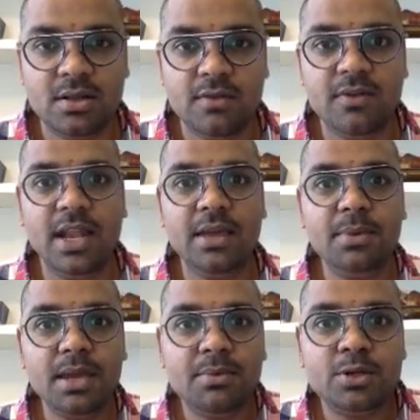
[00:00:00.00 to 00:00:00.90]
Will I
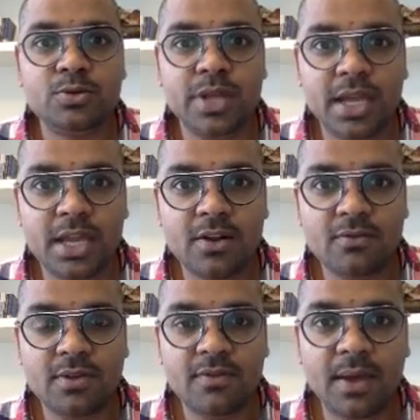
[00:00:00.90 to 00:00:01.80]
be able to take care
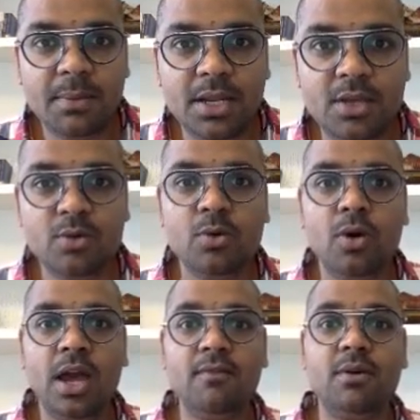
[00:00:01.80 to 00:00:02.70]
of the family? Oh,
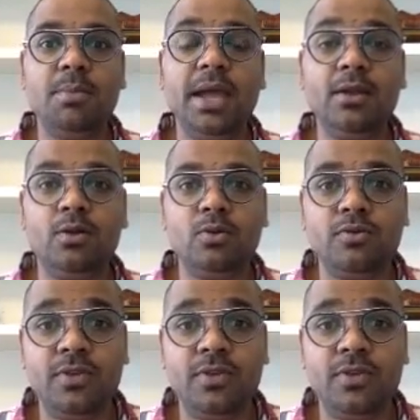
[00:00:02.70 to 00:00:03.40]
I have a bank loan.